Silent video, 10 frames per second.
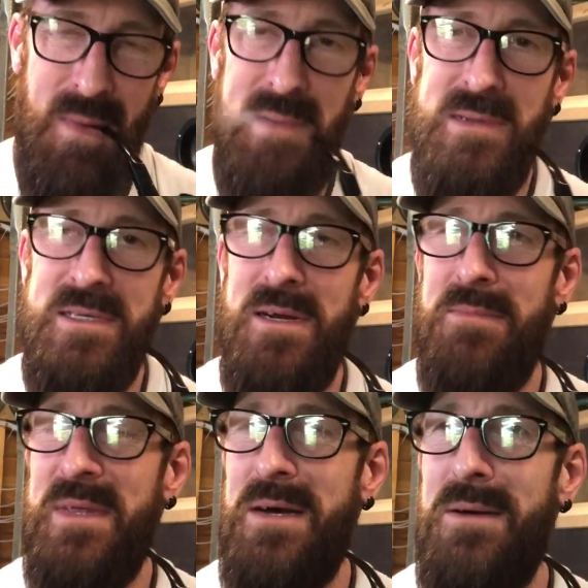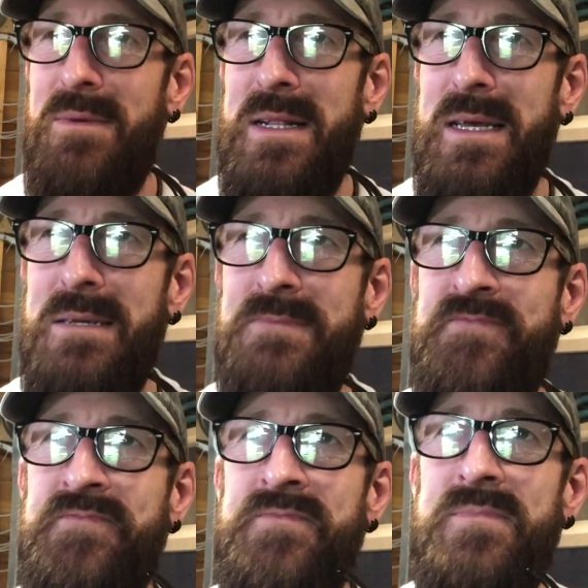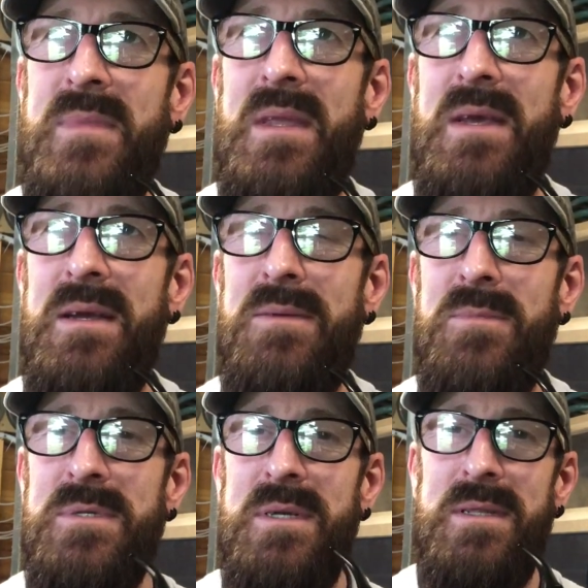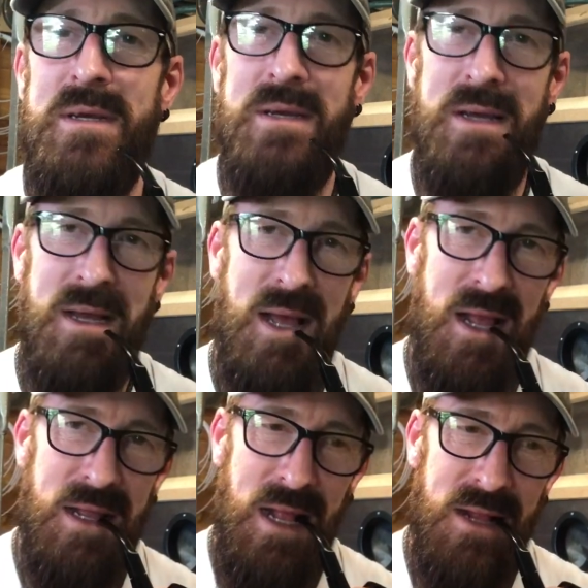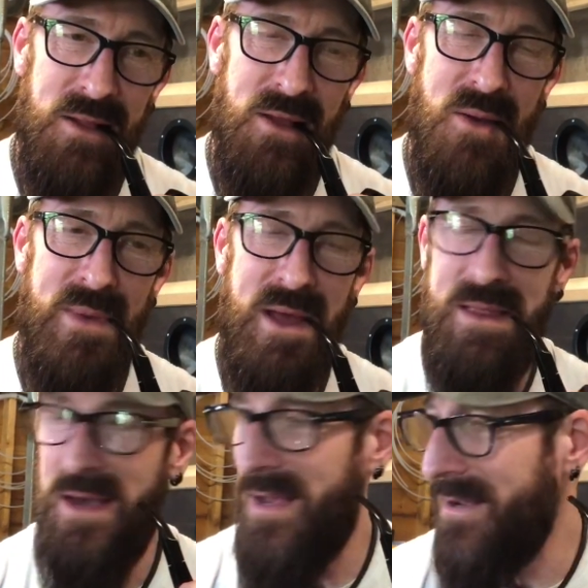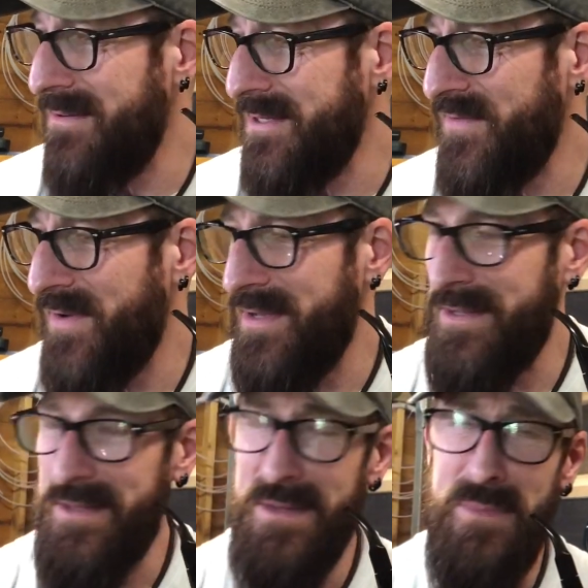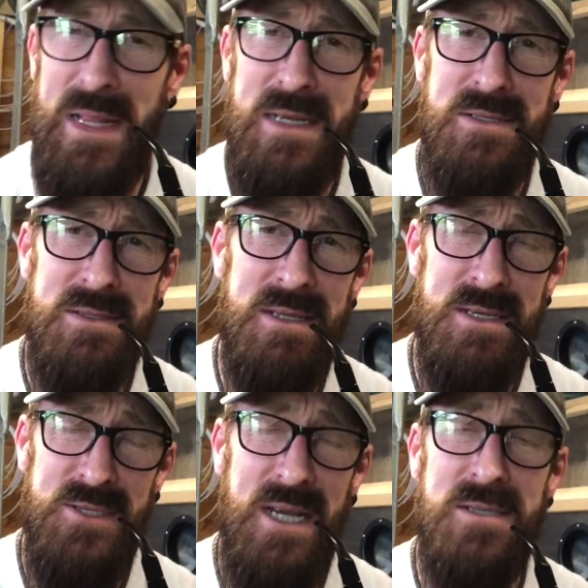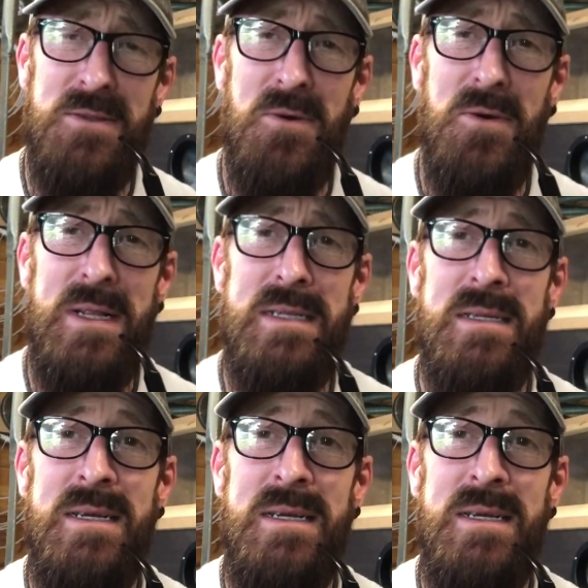sharpened that up ready, and was gonna do a bit of that, only to find that the chain's not oiling.